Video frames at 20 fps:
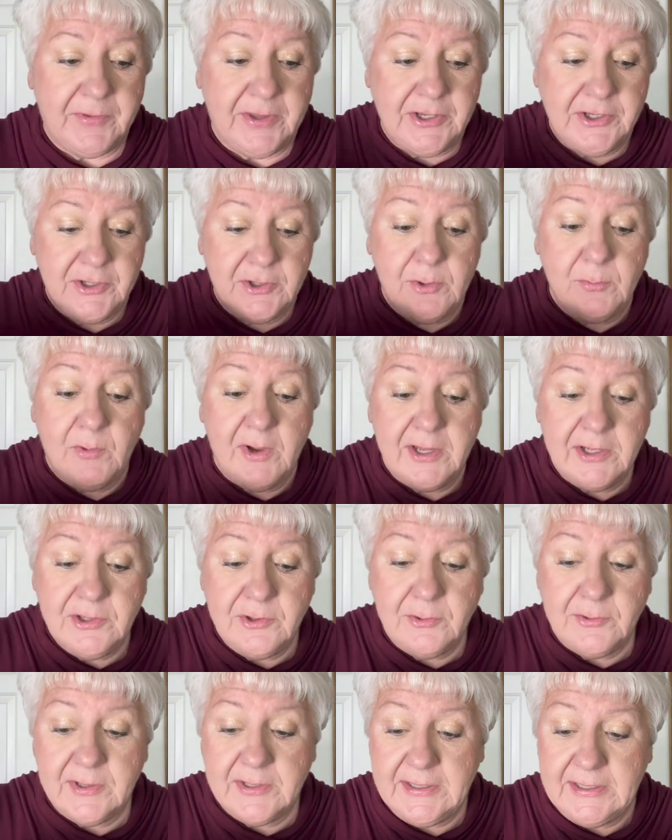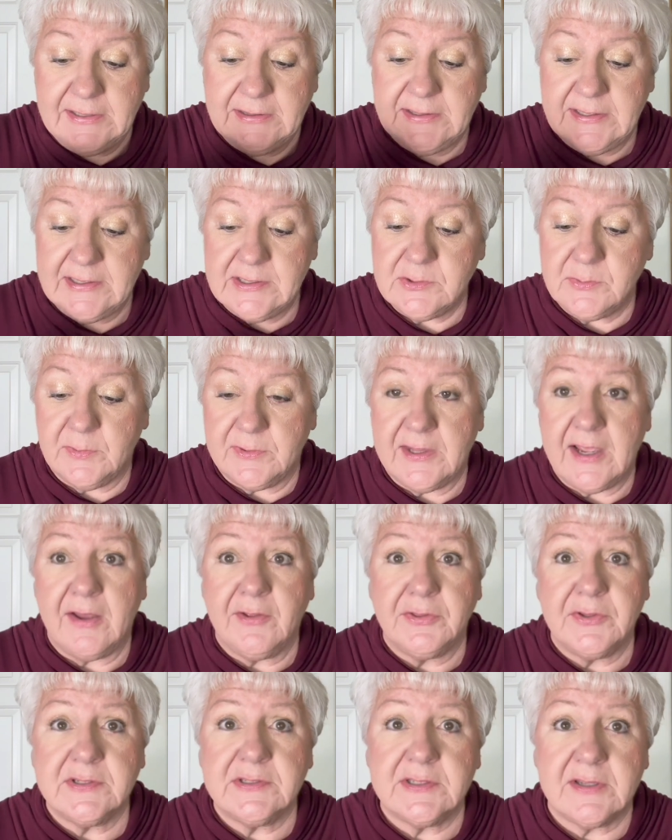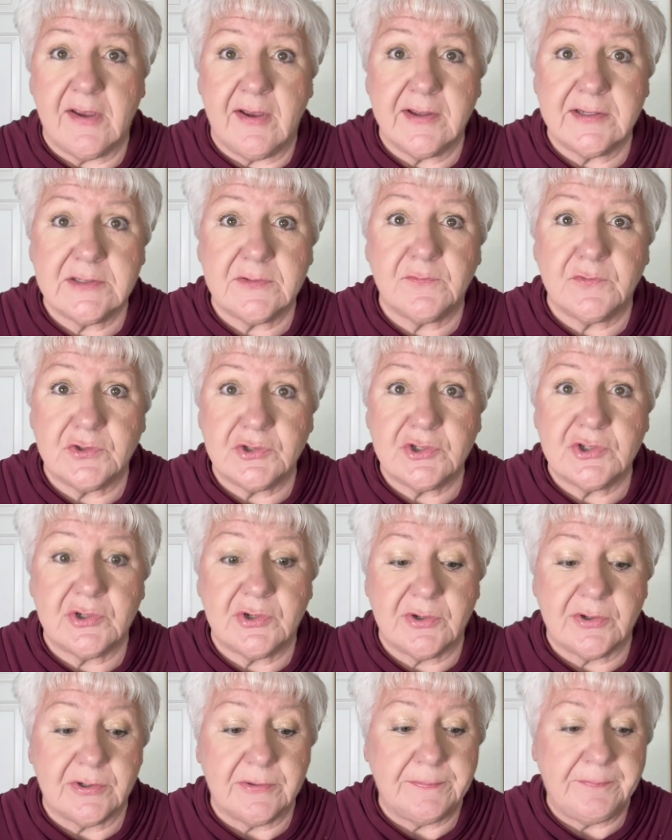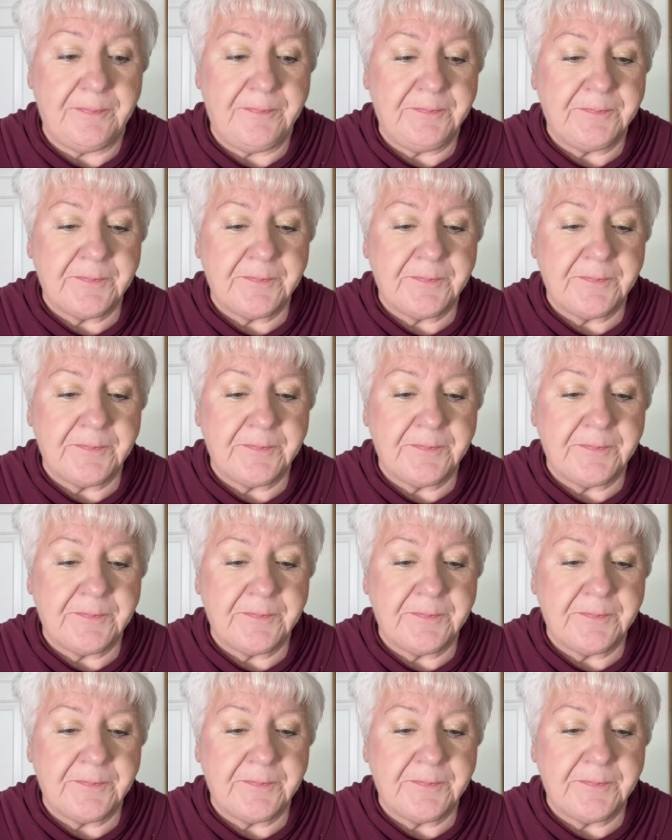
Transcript: And you know what? You could eat these without the sauce for sure.